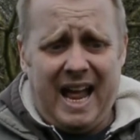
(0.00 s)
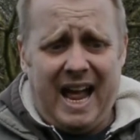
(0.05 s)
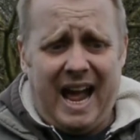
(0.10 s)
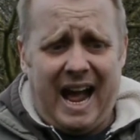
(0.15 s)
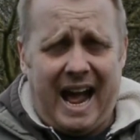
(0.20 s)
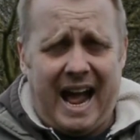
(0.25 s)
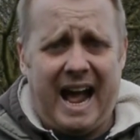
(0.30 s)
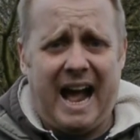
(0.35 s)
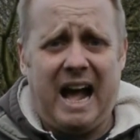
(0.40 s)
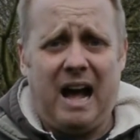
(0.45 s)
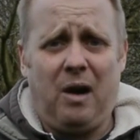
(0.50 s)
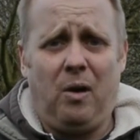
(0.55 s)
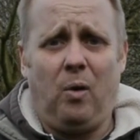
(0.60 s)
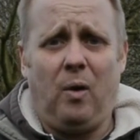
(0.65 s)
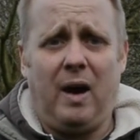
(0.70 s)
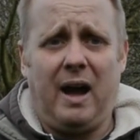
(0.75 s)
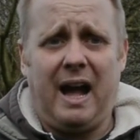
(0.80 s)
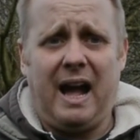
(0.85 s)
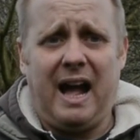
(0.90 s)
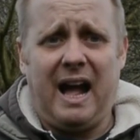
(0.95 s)

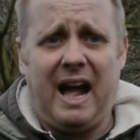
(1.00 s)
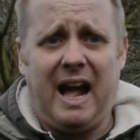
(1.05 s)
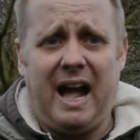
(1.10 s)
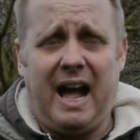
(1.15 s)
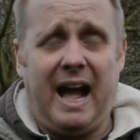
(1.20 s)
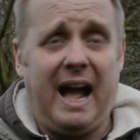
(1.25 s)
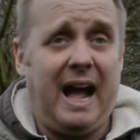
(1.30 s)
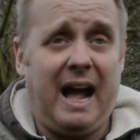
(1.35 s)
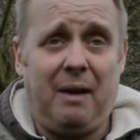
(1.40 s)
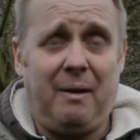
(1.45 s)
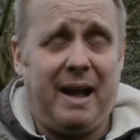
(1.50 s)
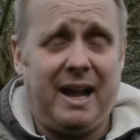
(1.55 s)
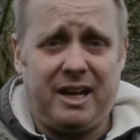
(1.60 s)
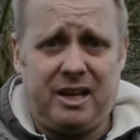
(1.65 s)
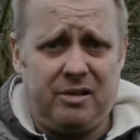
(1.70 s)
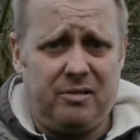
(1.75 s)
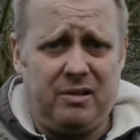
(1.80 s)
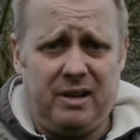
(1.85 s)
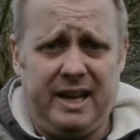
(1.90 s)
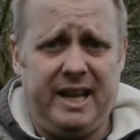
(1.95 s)
how
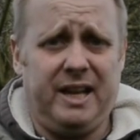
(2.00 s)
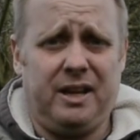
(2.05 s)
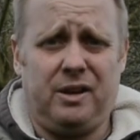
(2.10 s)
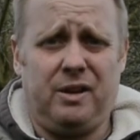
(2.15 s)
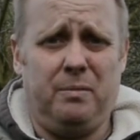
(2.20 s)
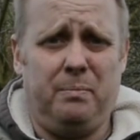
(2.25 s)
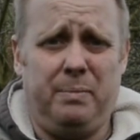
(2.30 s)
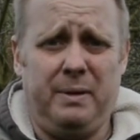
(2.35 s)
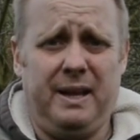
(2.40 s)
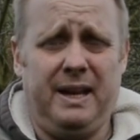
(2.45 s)
accurate it could be.